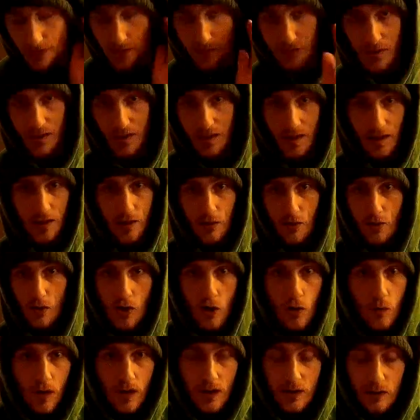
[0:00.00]
even think it'll go
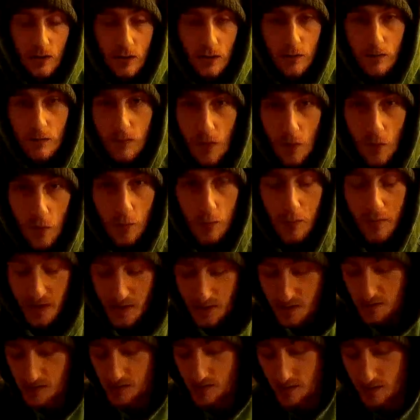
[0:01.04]
right to your phone
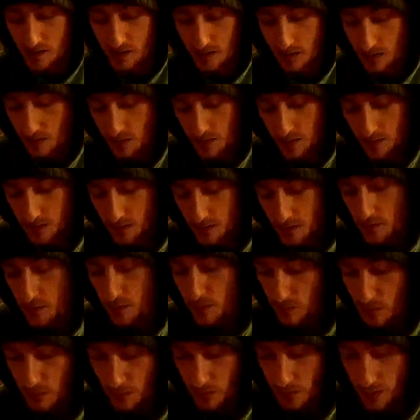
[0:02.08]
because nothing's
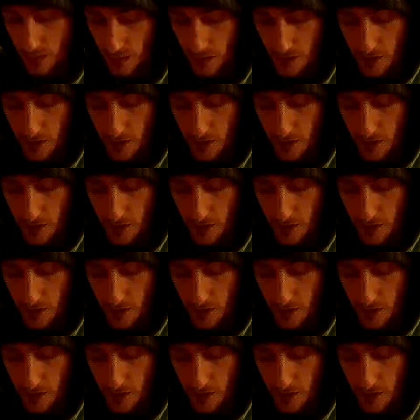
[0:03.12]
going on there